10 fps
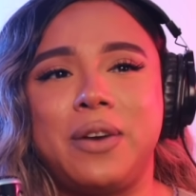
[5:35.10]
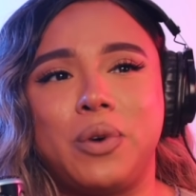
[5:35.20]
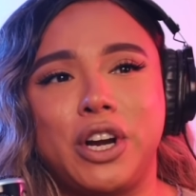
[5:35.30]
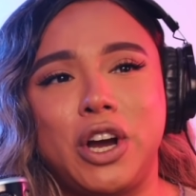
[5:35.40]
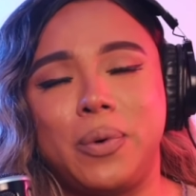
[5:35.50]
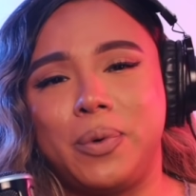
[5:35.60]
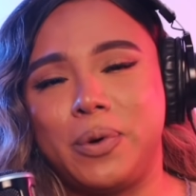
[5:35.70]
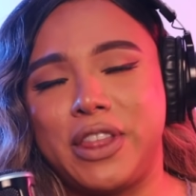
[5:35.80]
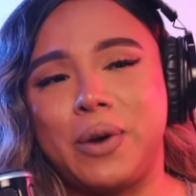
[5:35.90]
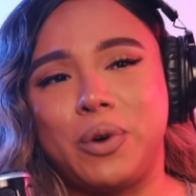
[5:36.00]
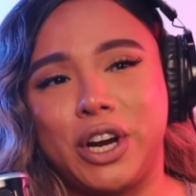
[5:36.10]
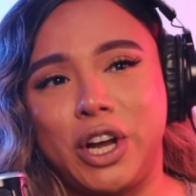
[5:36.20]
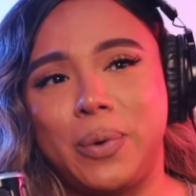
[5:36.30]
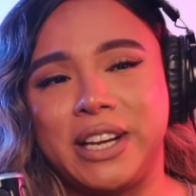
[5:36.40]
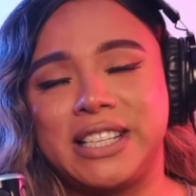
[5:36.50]
Then we're
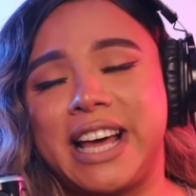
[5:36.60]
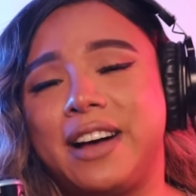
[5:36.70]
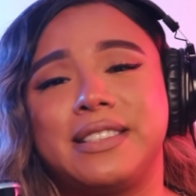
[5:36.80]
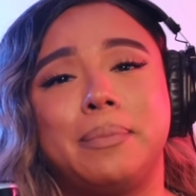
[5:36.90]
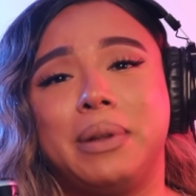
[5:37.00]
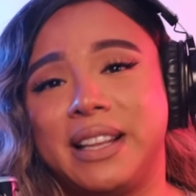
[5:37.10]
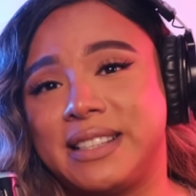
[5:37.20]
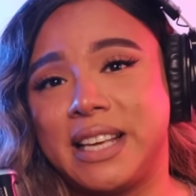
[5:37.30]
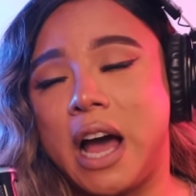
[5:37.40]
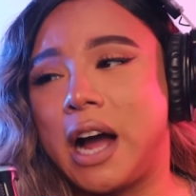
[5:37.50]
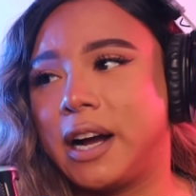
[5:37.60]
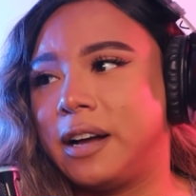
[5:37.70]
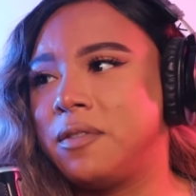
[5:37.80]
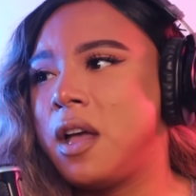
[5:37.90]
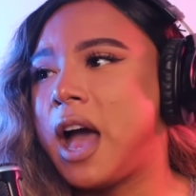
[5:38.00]
going to go into the house of
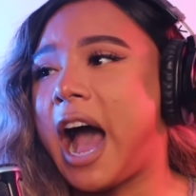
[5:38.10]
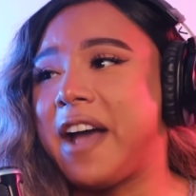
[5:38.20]
Balenciaga.